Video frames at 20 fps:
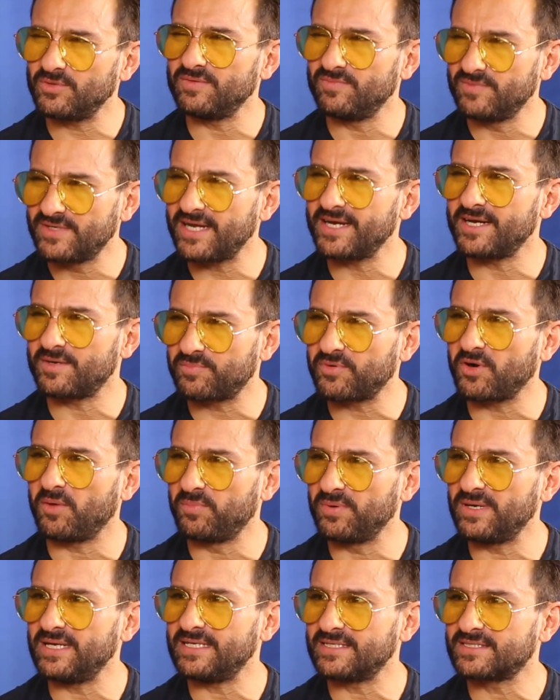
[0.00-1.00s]
We've done it
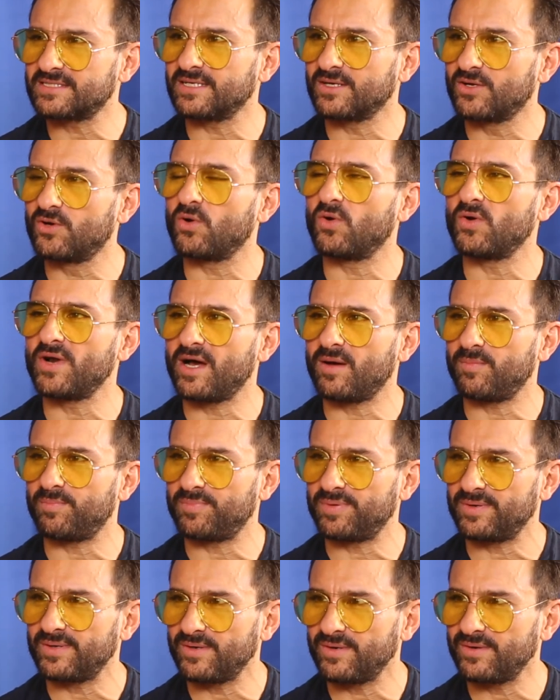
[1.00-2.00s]
properly. It's a
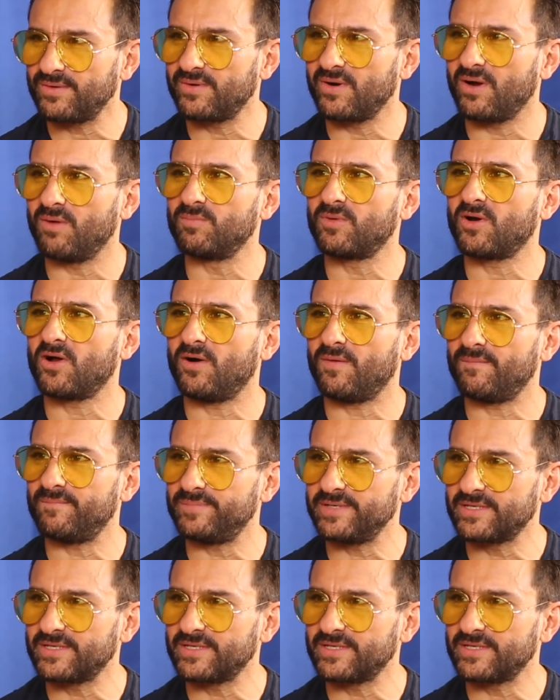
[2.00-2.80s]
grown-up rom-com